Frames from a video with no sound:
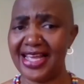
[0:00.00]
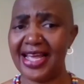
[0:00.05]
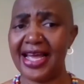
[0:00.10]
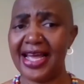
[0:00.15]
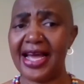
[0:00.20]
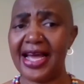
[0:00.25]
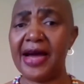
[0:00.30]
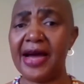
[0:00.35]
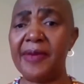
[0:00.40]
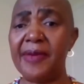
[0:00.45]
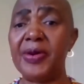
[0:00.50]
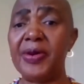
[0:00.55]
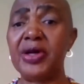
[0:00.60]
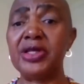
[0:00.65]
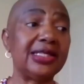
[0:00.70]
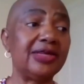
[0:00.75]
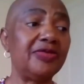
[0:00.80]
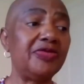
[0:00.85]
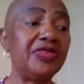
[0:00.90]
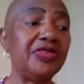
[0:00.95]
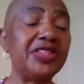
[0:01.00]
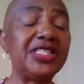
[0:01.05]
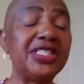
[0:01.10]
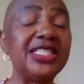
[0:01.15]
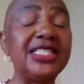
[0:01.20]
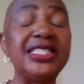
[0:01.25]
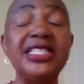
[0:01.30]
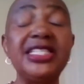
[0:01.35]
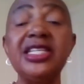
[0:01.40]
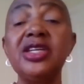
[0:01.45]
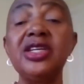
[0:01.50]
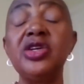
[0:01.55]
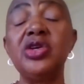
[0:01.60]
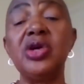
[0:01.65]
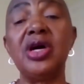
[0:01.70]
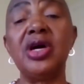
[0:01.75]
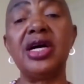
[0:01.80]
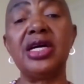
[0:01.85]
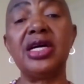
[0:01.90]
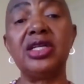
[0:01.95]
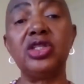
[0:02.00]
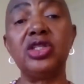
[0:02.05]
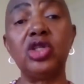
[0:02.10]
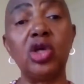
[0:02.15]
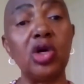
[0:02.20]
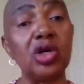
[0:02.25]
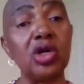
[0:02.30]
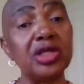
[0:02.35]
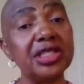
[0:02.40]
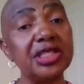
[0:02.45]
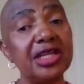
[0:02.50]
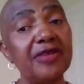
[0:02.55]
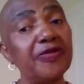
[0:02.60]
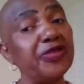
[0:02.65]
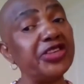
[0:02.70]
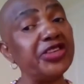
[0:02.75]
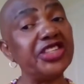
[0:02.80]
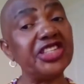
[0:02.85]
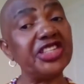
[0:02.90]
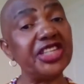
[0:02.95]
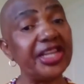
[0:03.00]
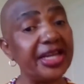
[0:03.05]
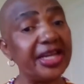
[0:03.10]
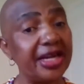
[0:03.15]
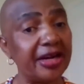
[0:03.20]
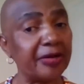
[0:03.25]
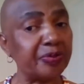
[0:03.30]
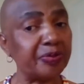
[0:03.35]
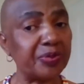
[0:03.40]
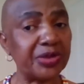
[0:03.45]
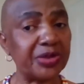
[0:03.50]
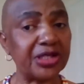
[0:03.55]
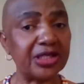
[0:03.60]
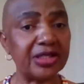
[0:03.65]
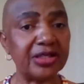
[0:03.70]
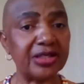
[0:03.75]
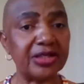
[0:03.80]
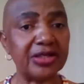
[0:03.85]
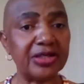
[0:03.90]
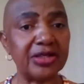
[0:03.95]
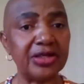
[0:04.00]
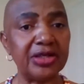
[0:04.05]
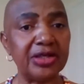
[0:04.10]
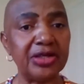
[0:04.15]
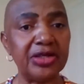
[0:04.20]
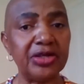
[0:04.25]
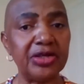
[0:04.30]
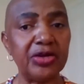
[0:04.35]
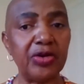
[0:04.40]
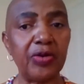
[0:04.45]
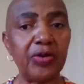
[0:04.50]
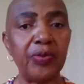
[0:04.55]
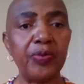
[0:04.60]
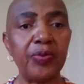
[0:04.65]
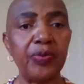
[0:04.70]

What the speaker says: about visiting your doctor for checkups, you know,